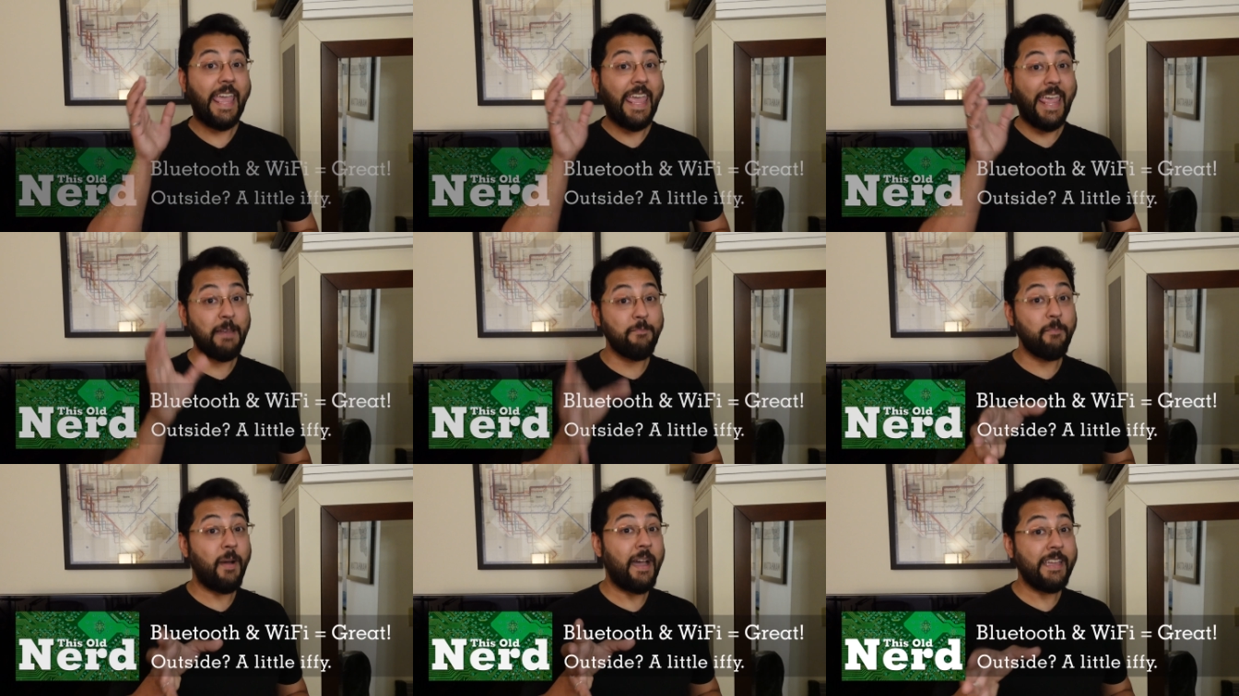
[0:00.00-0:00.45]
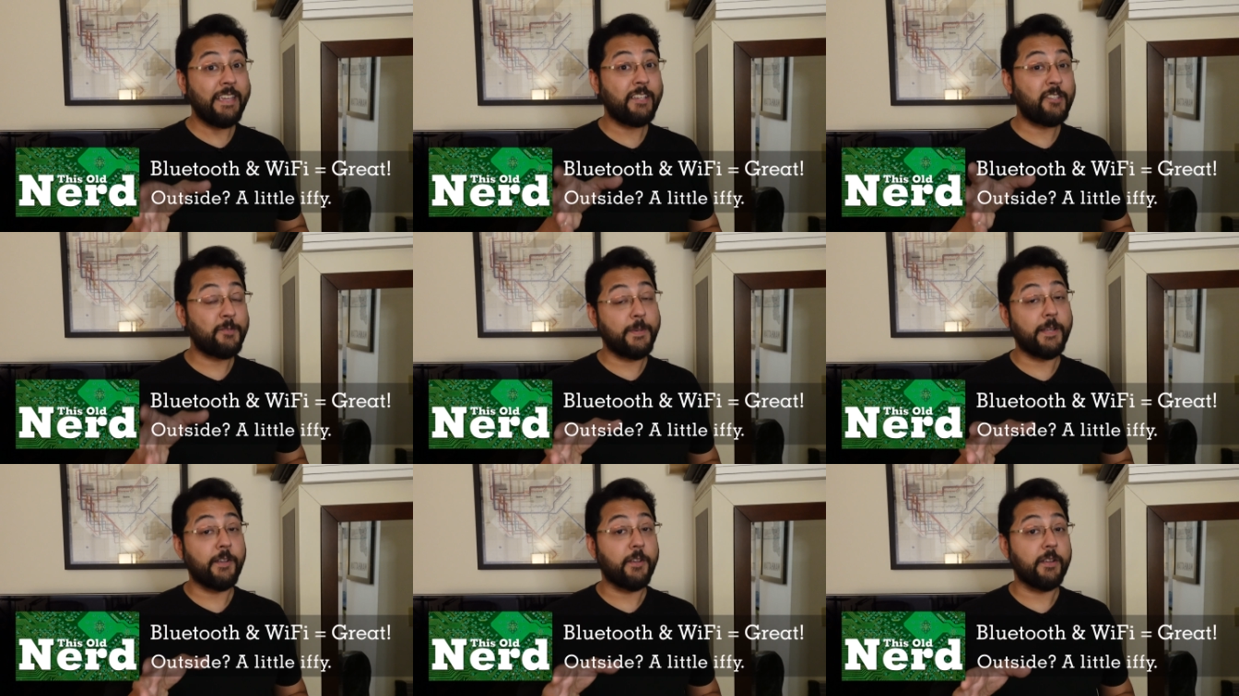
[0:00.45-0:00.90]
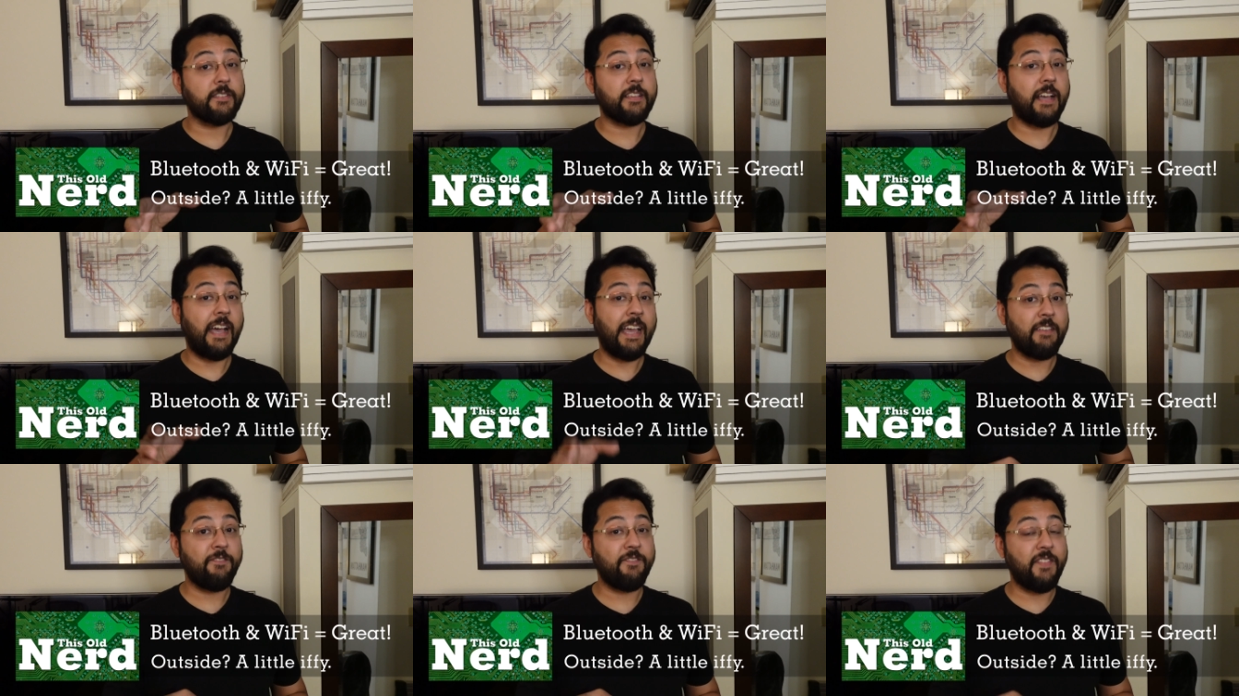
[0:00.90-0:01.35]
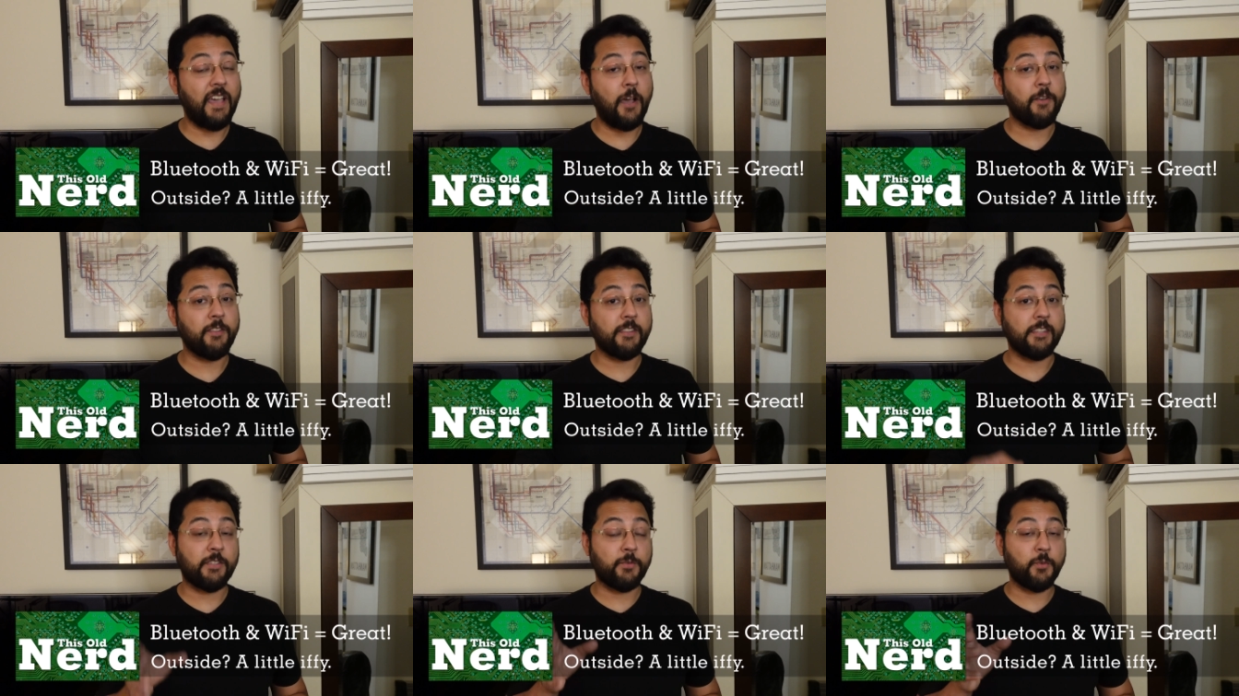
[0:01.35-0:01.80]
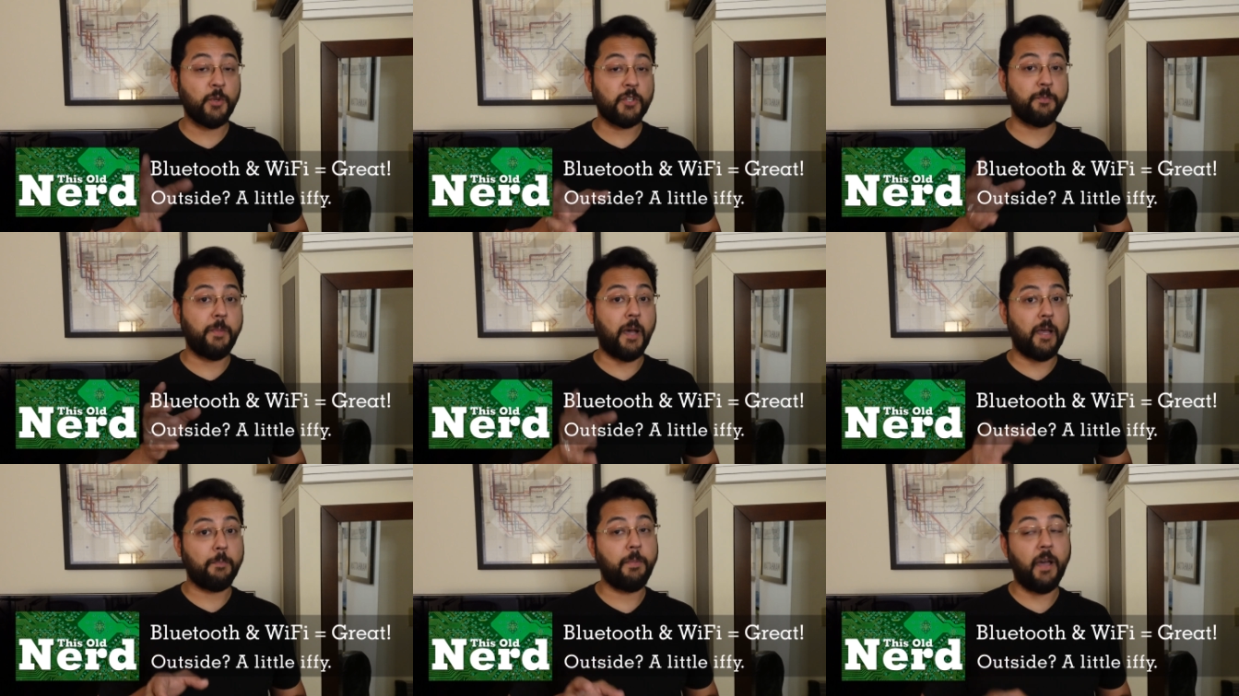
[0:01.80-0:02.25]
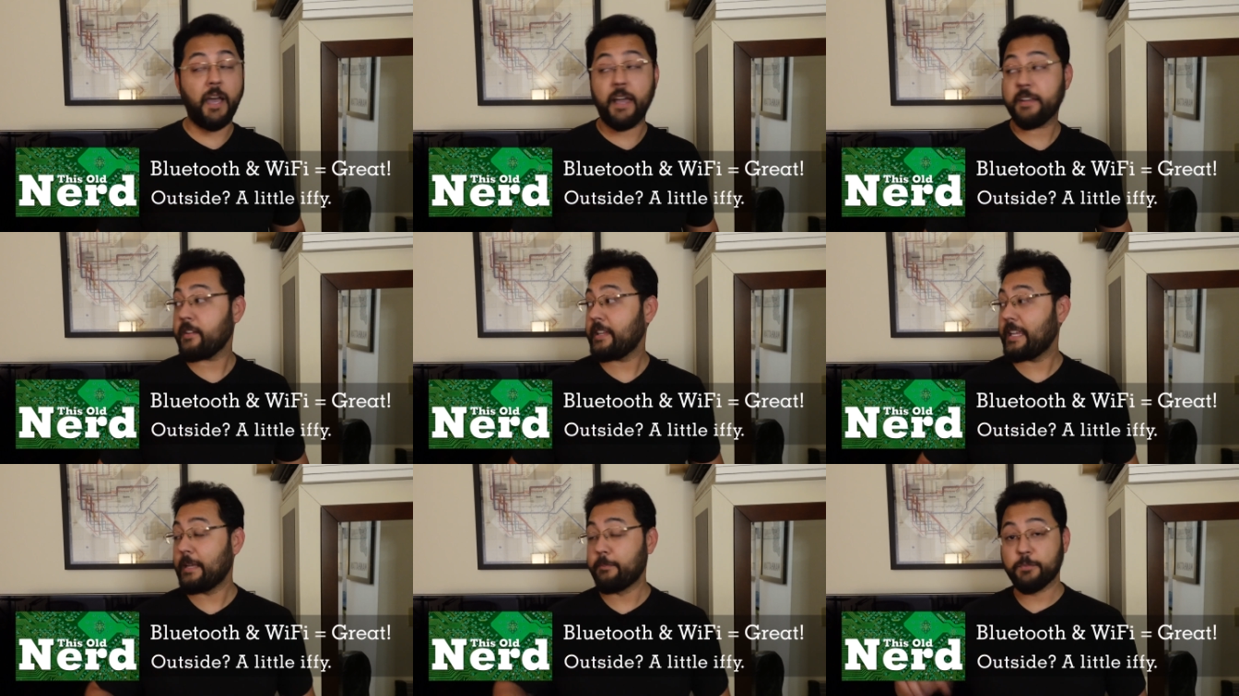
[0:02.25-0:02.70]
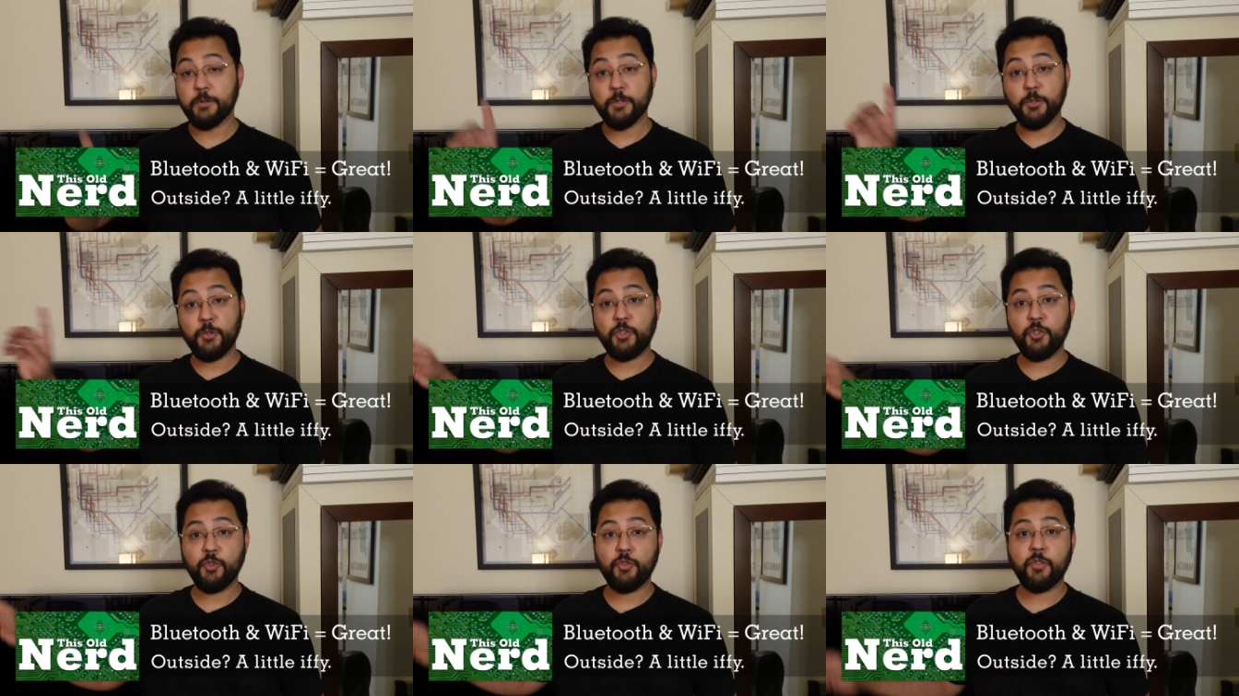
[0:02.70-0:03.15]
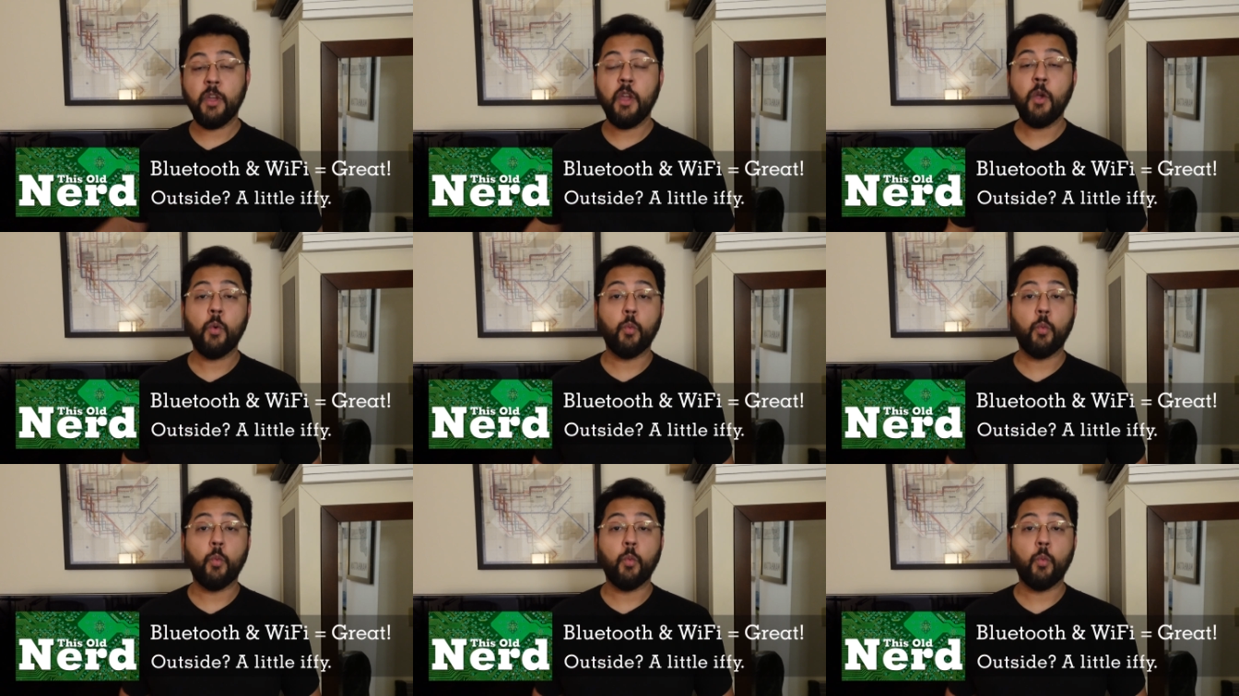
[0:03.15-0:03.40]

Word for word: In my experience, I have found that the SwitchBot bot in Bluetooth